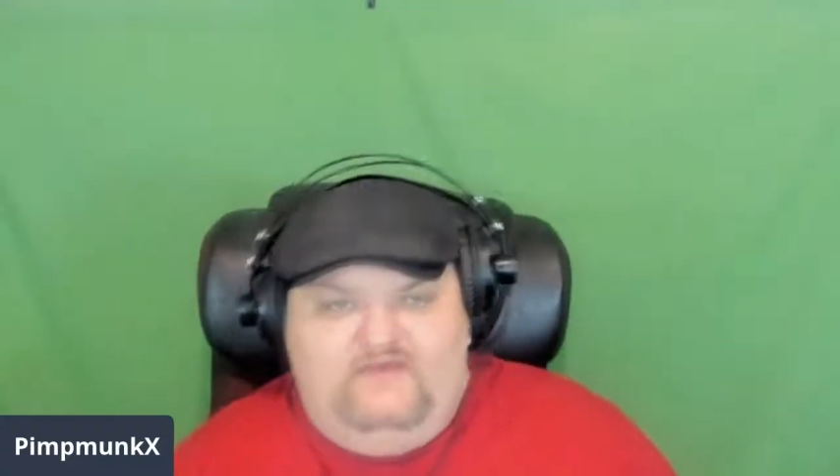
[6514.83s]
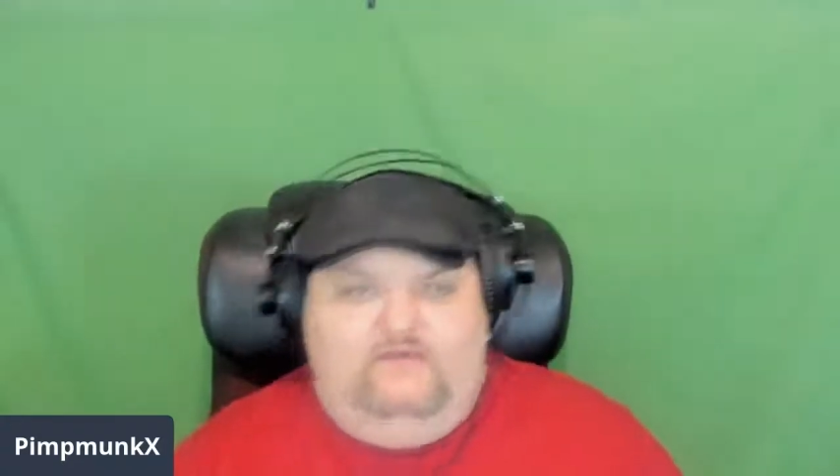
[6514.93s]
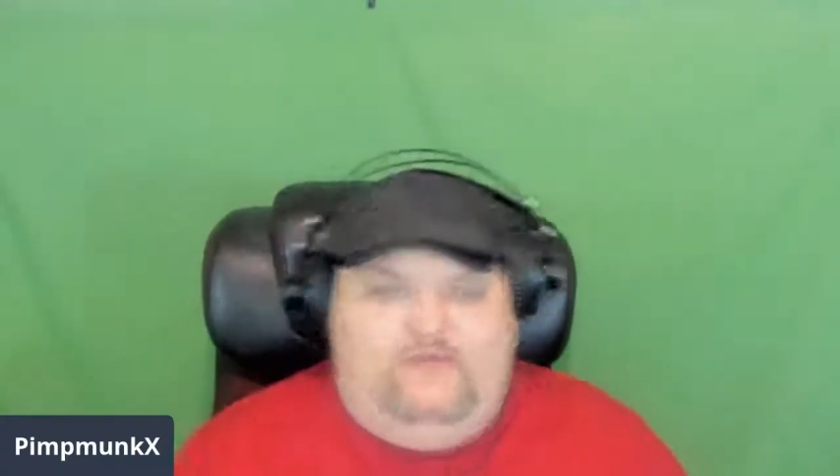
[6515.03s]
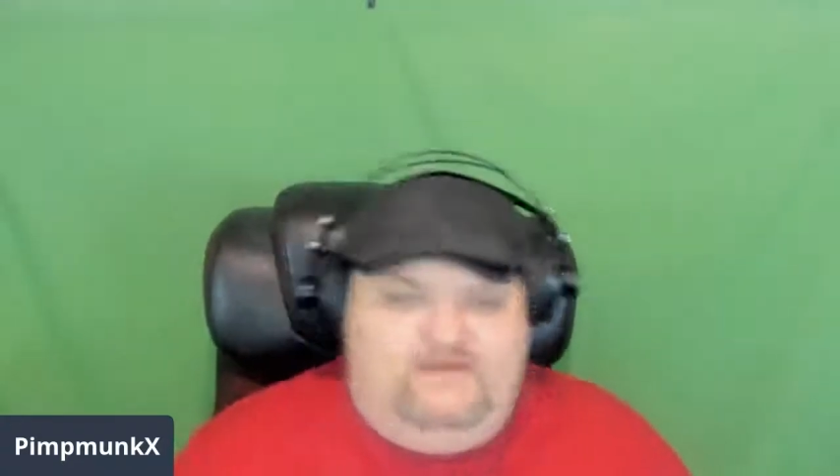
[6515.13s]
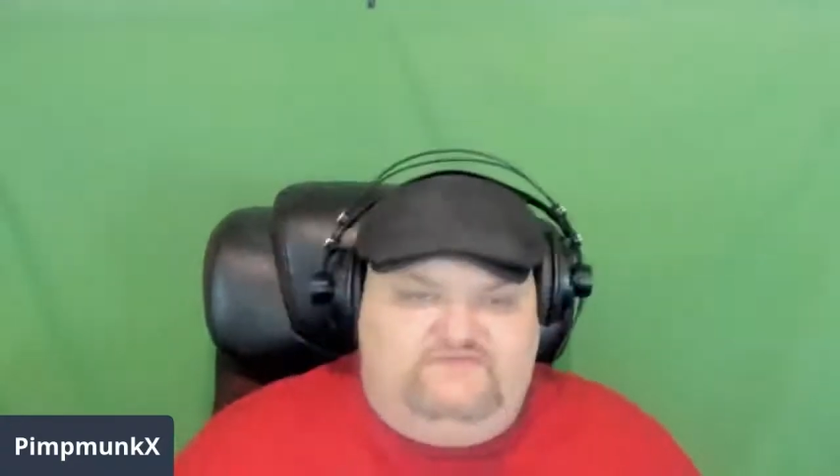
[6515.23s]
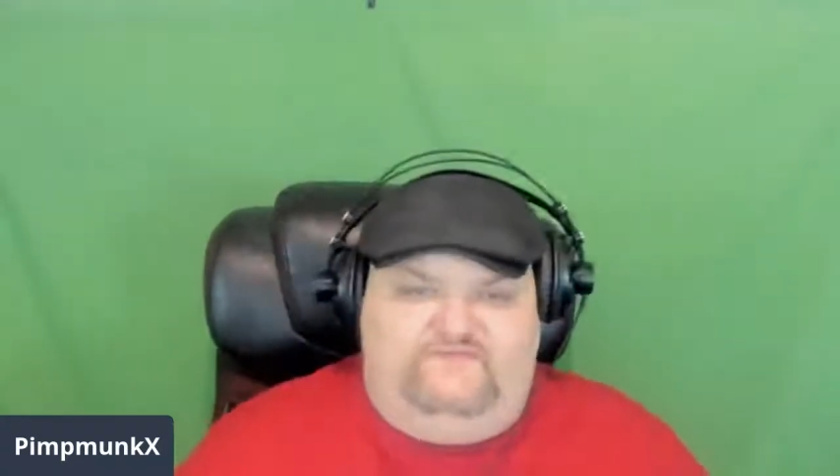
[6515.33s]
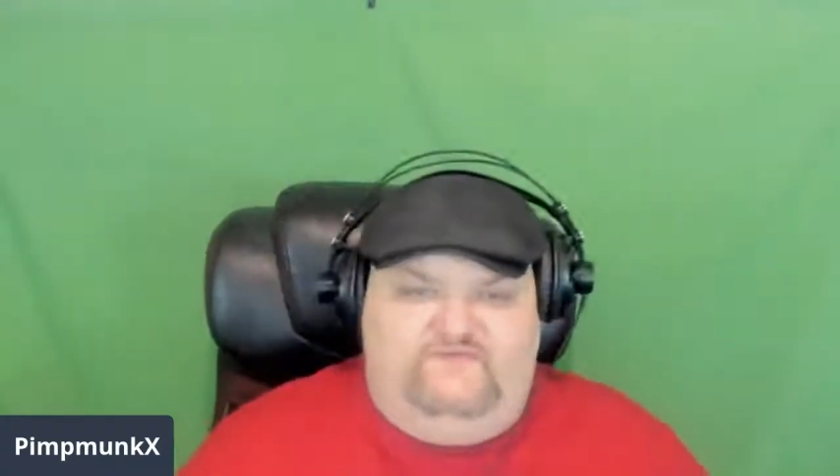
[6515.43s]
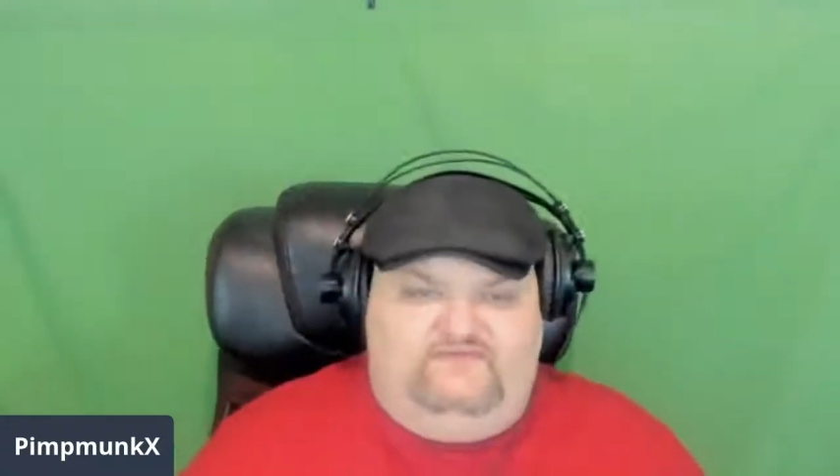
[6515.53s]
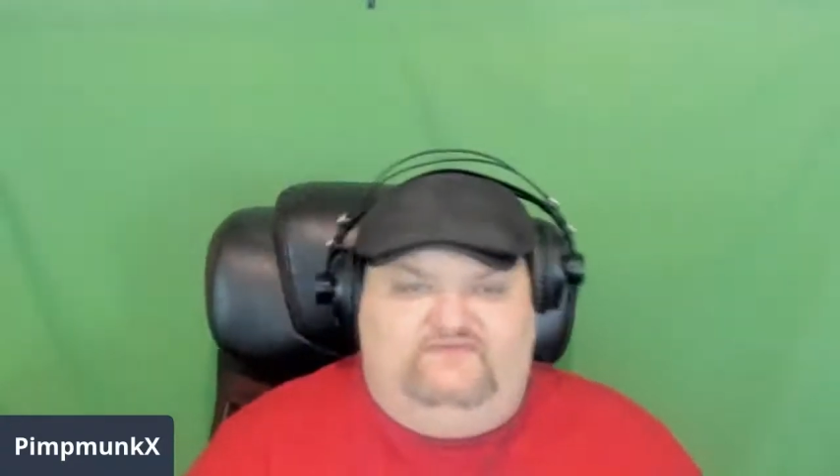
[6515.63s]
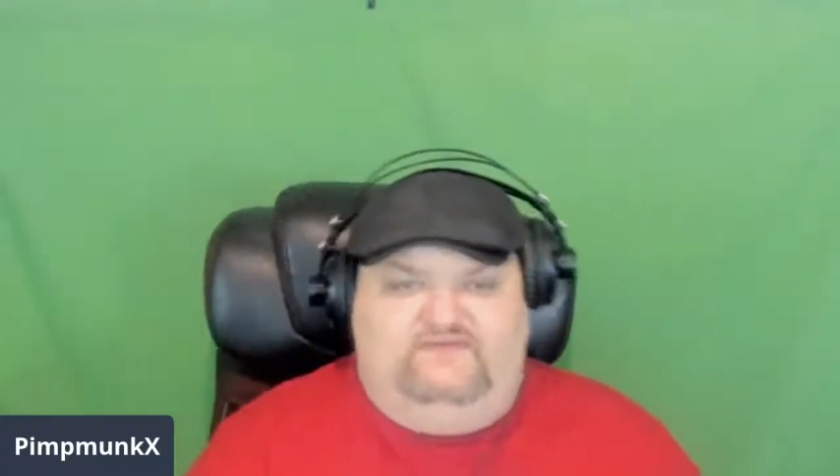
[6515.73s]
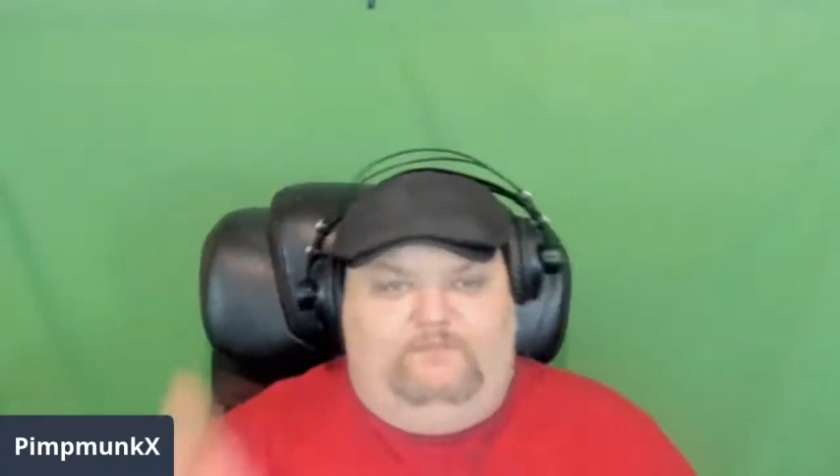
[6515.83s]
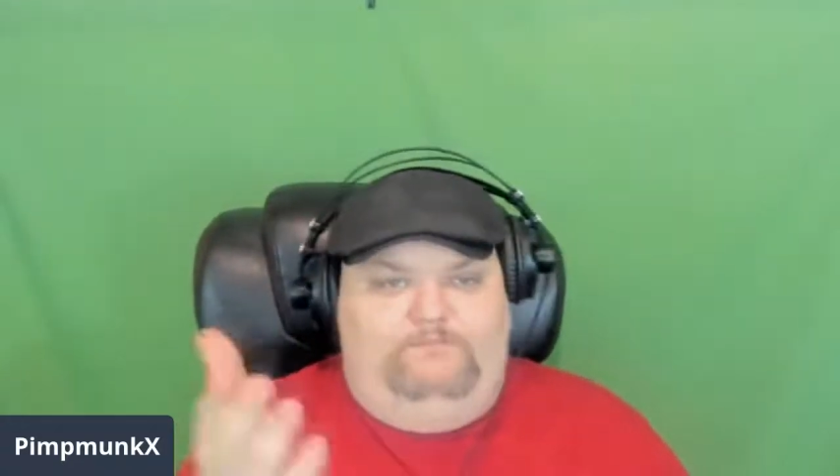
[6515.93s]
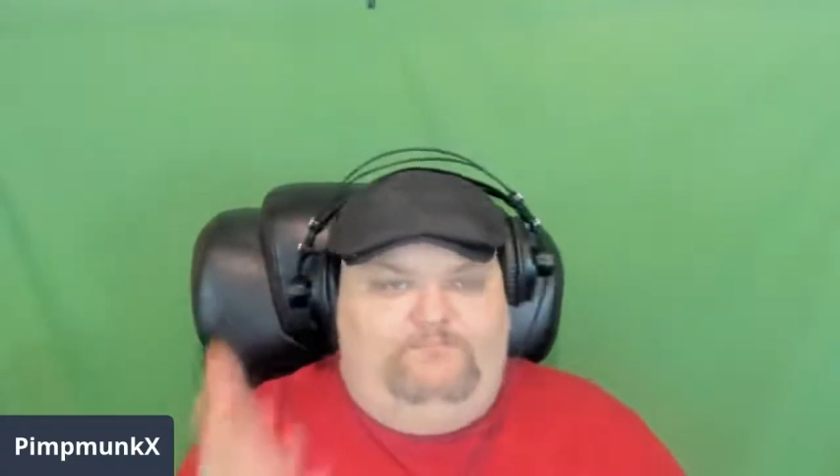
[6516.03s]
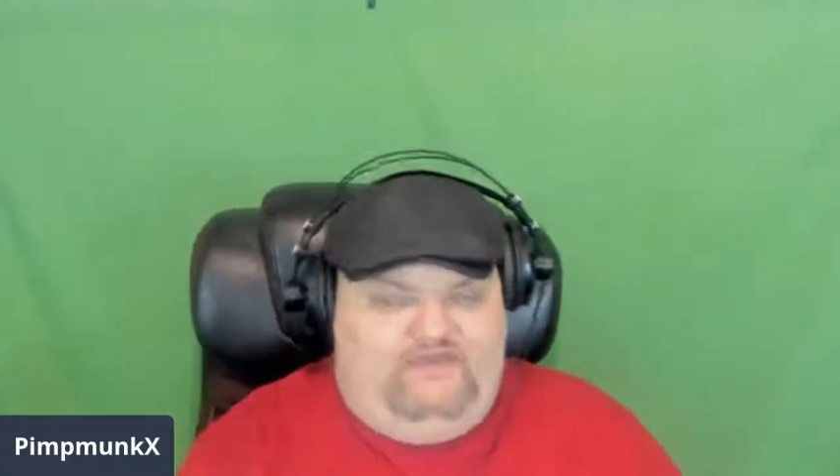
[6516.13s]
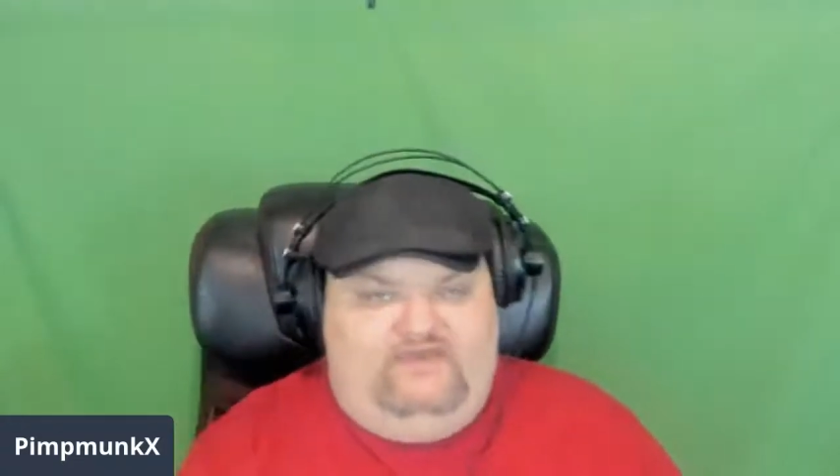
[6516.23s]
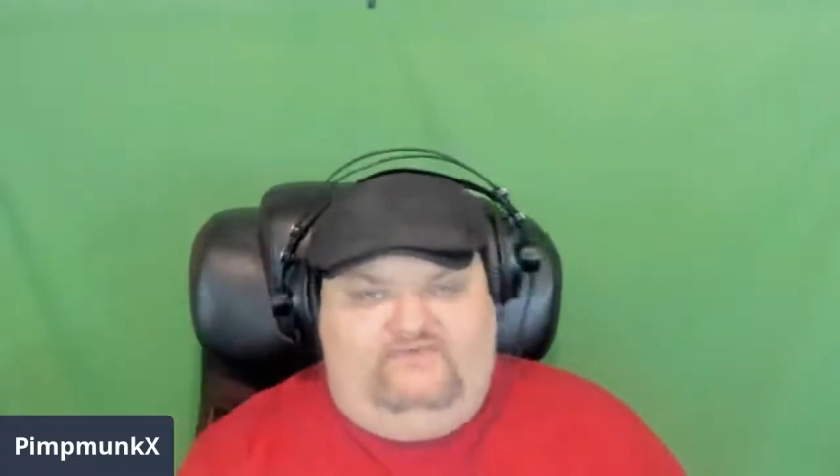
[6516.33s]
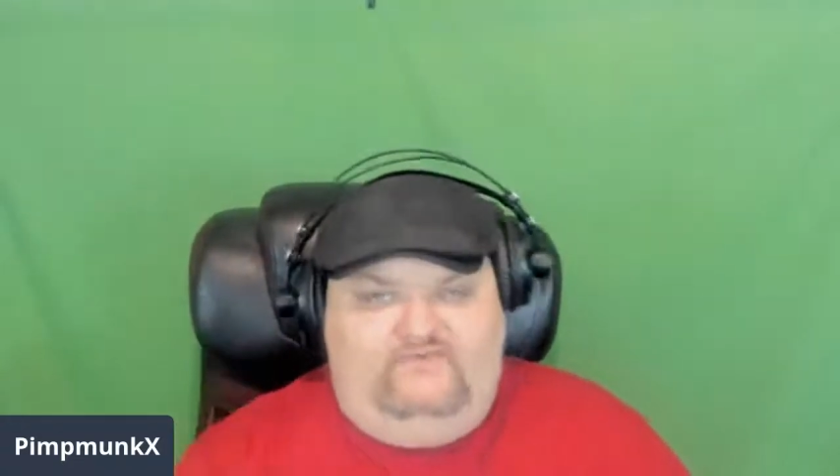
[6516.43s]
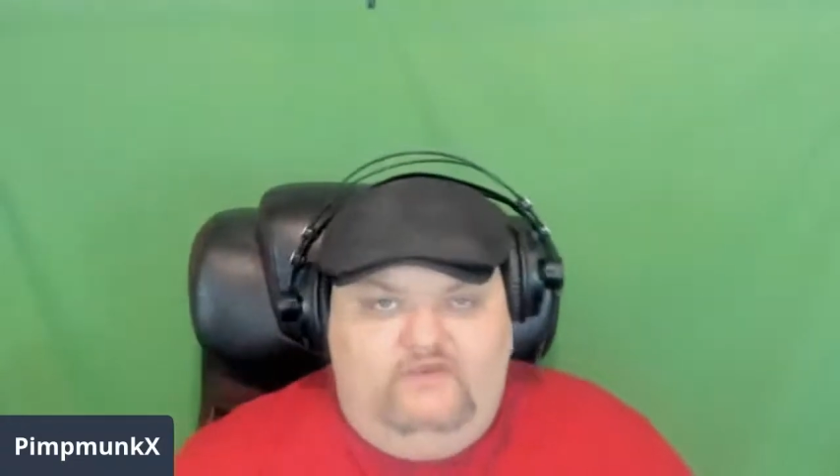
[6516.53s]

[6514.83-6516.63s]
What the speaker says: Razor Fist is a bitch.